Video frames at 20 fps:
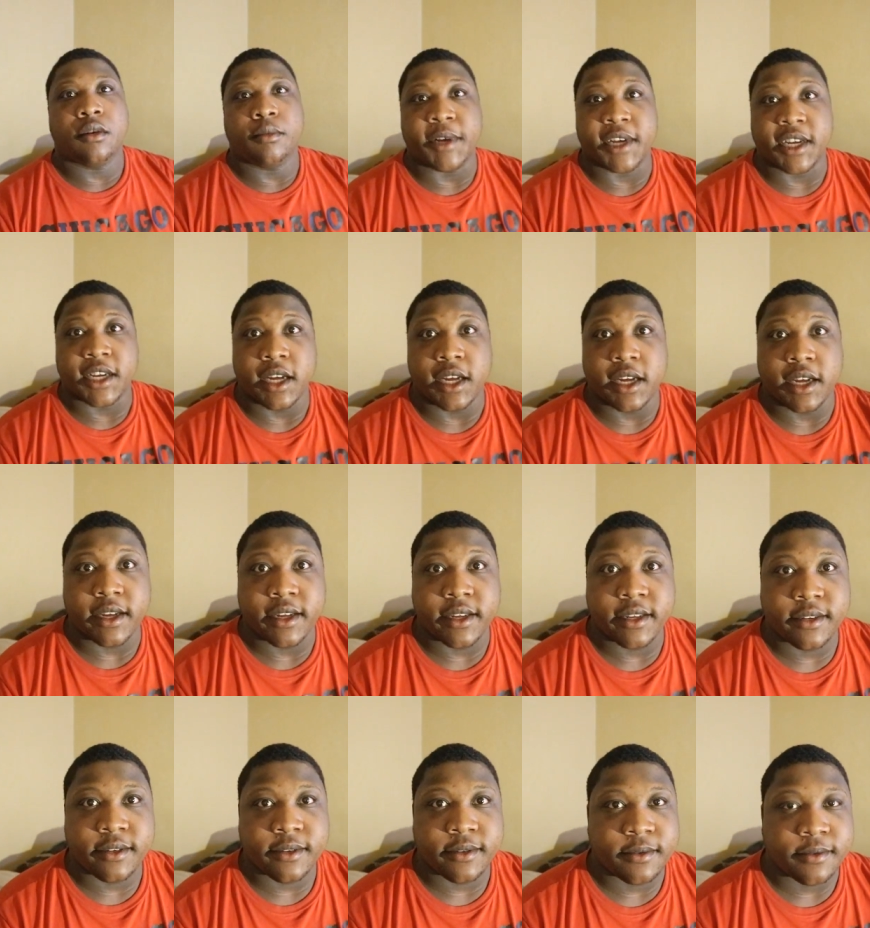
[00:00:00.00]
my God.
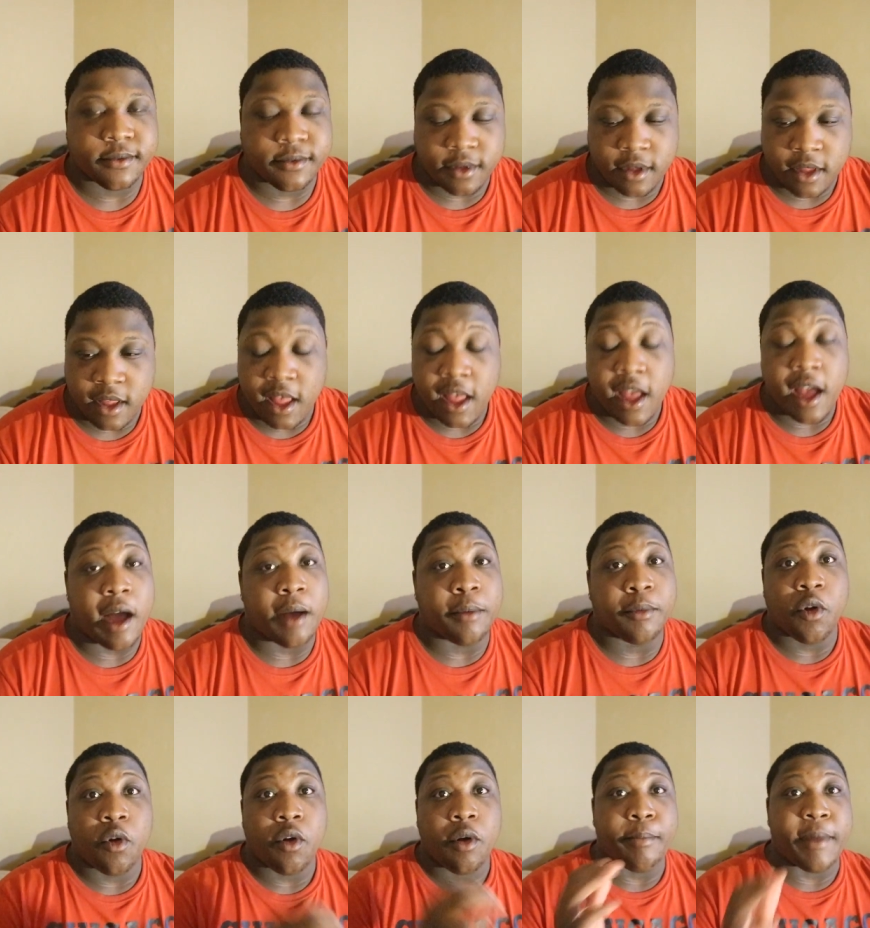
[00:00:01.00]

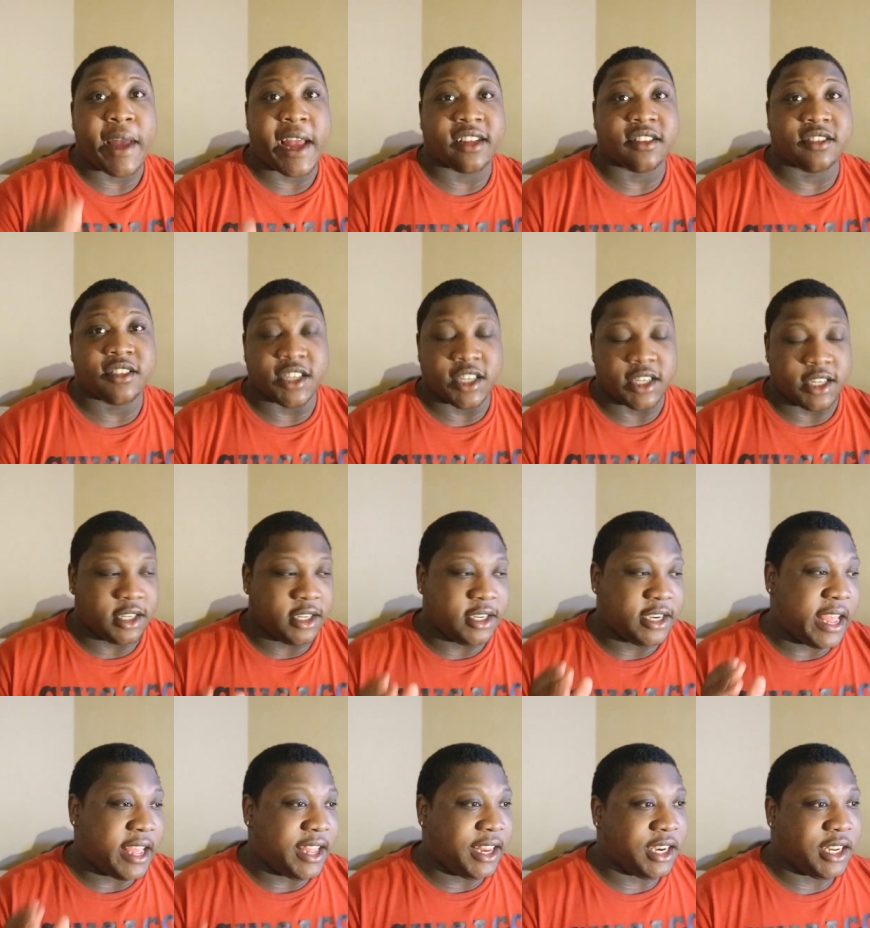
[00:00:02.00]
I'm going back to
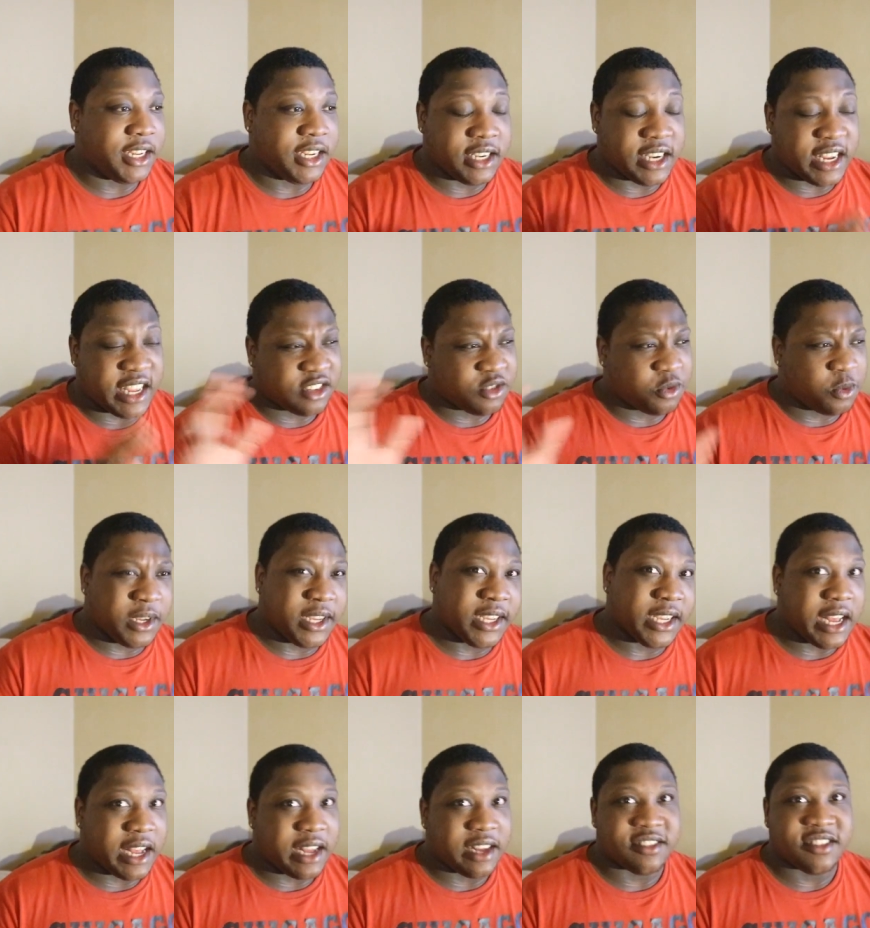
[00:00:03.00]
daily next
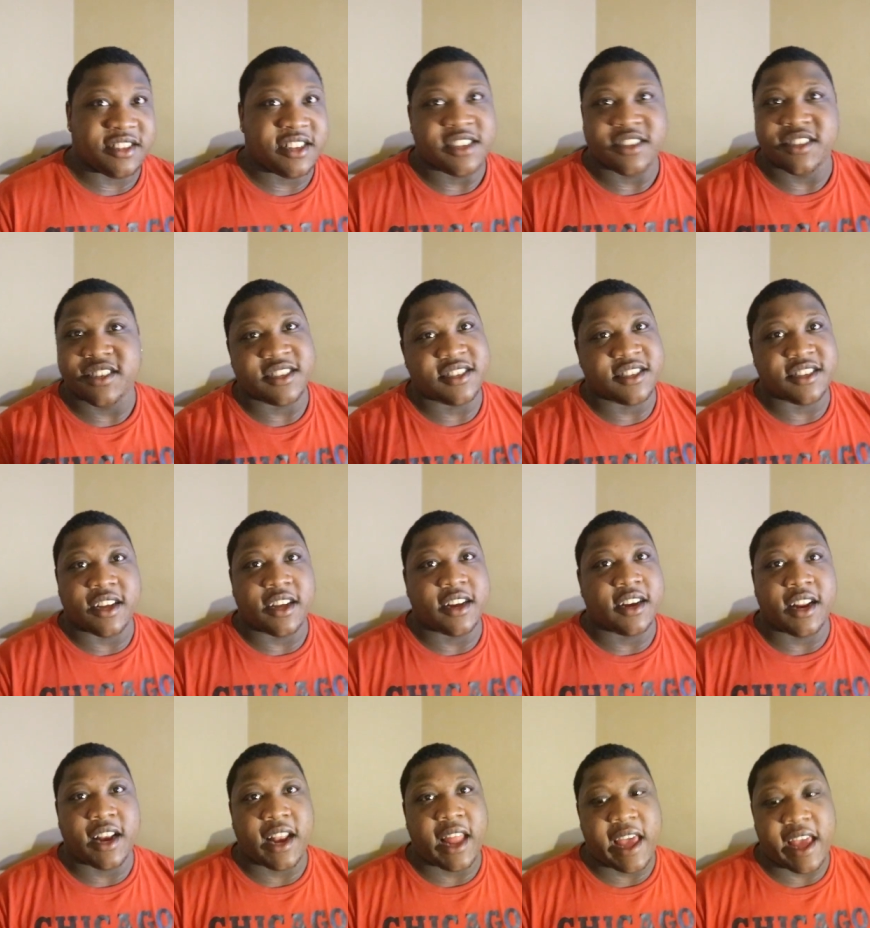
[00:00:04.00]
week, guys. This isn't
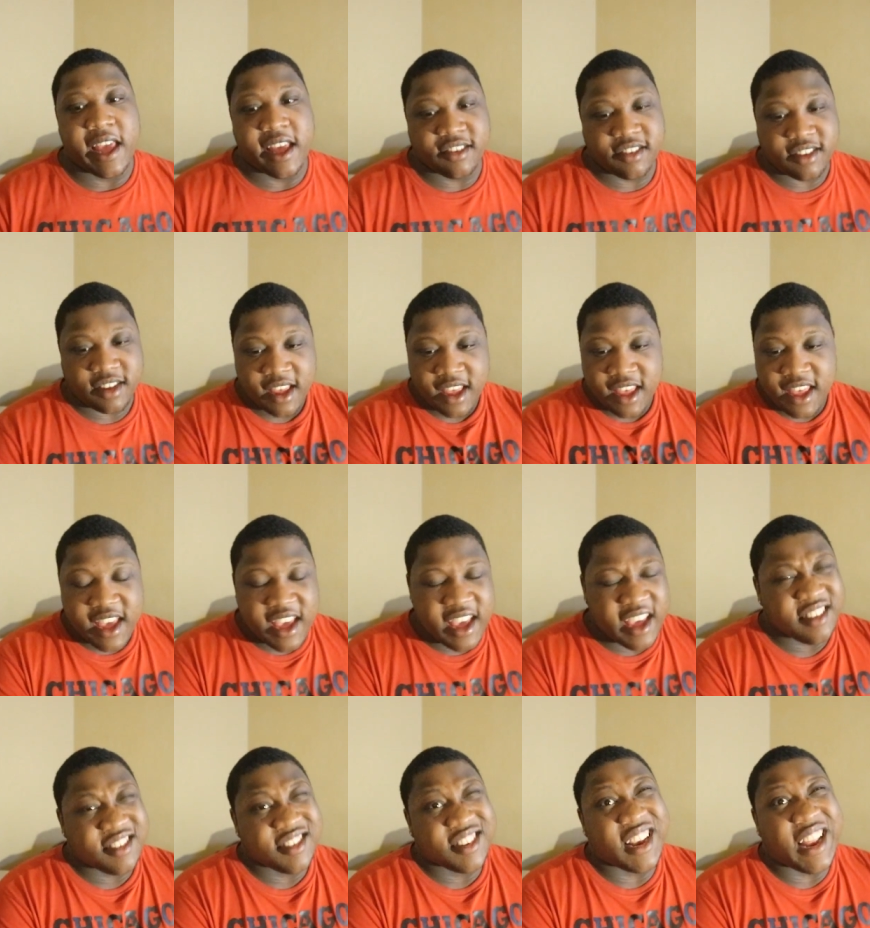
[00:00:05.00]
going to last.
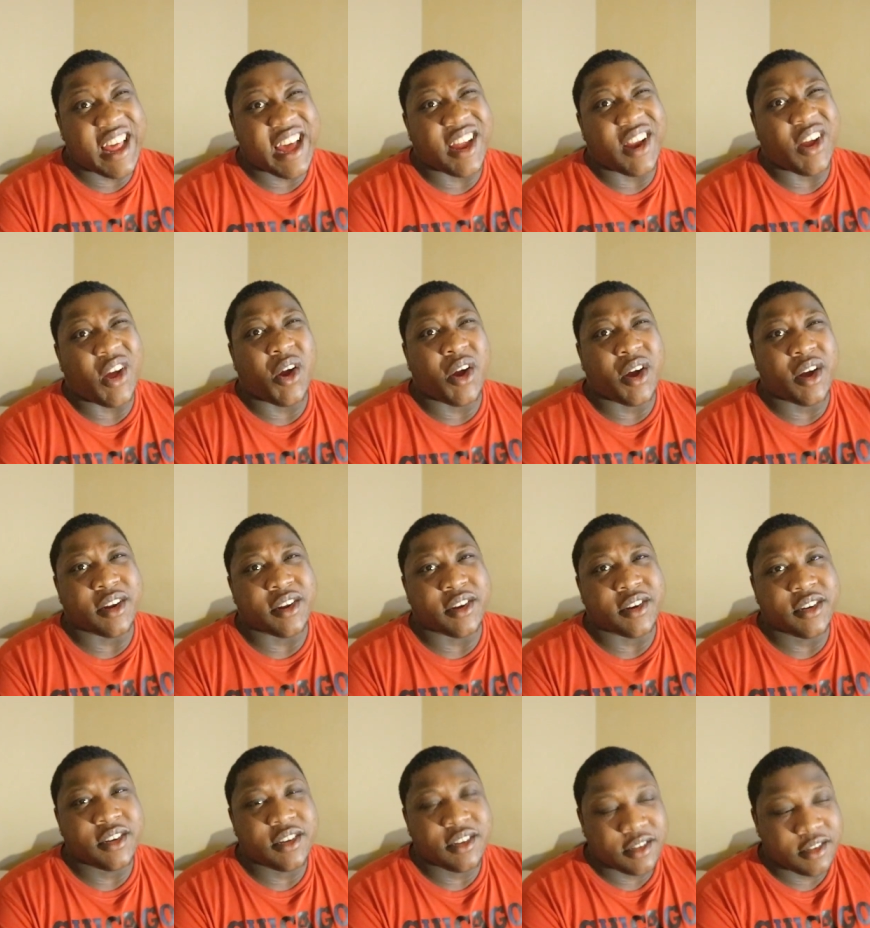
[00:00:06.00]
It's a lot
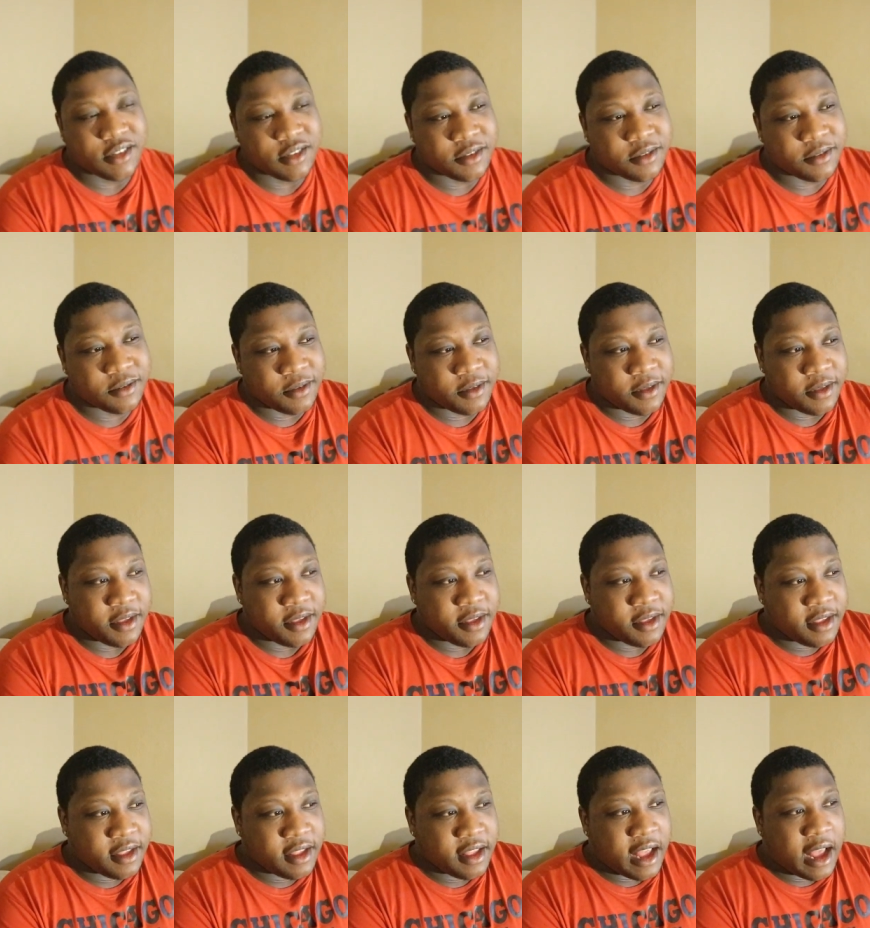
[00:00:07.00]
harder.
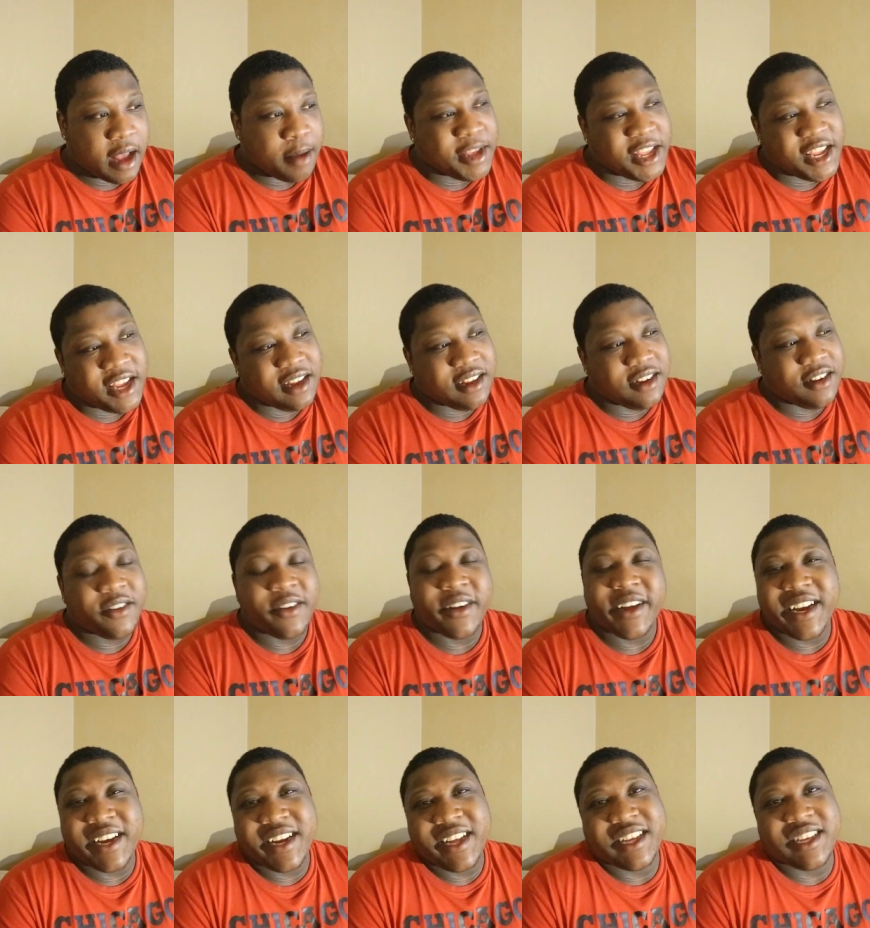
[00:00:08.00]
I mean,
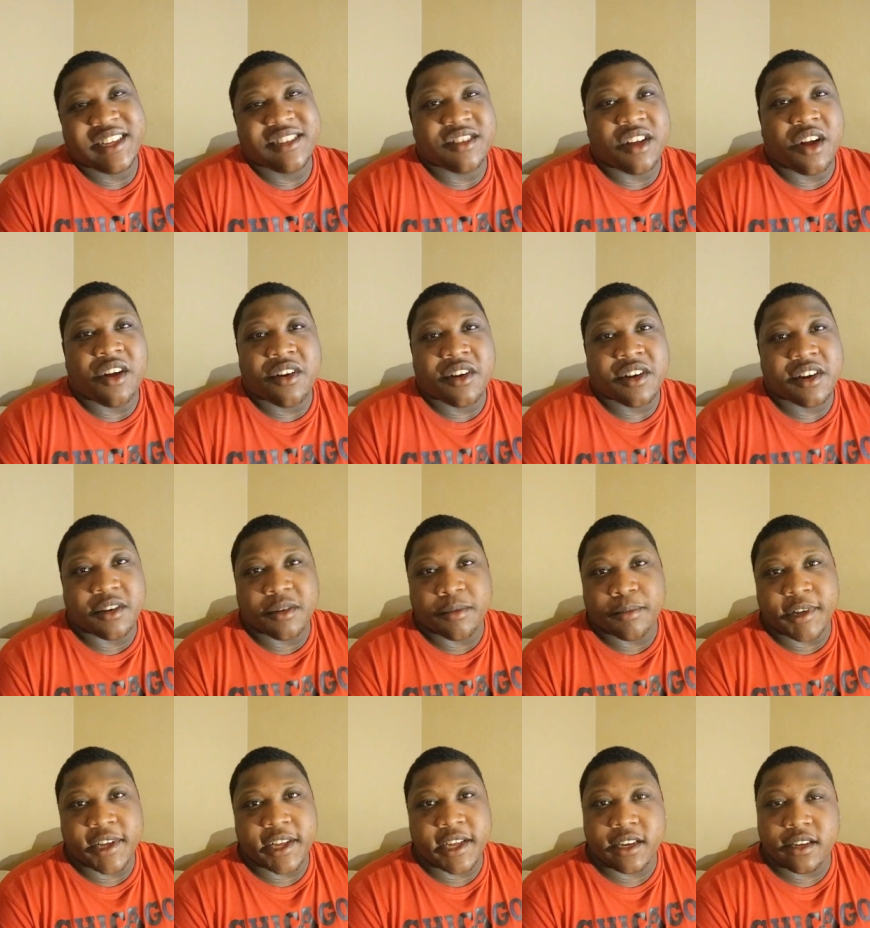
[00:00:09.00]
granted, it's harder,
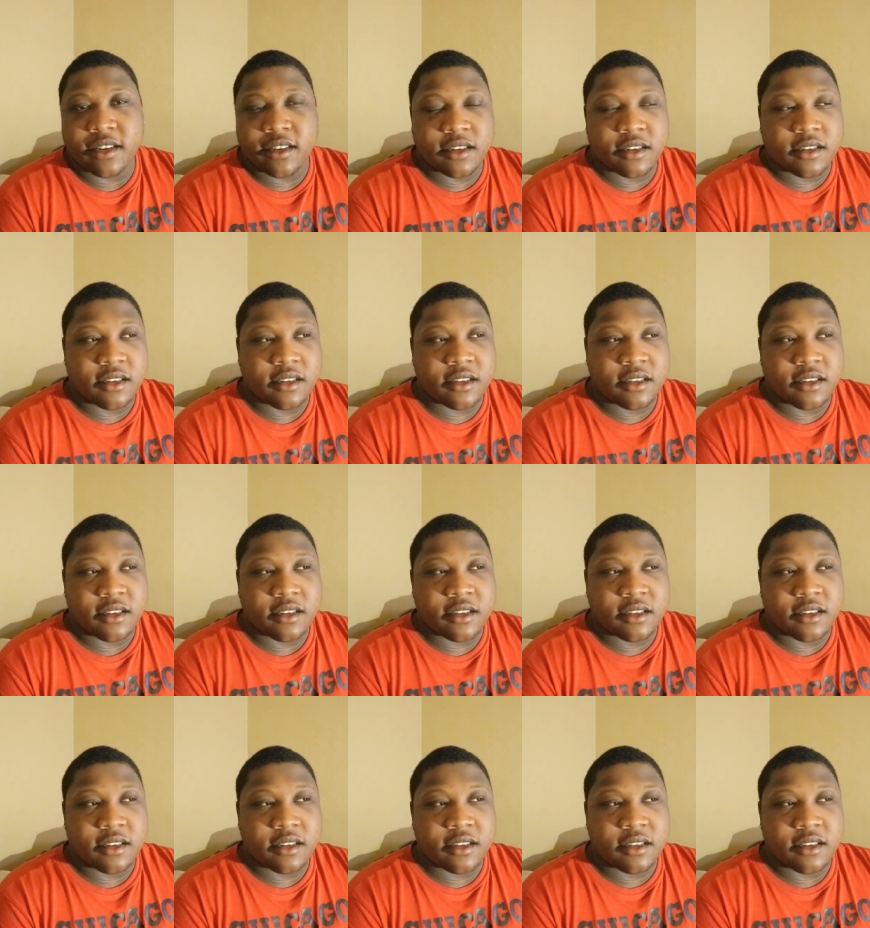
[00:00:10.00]
but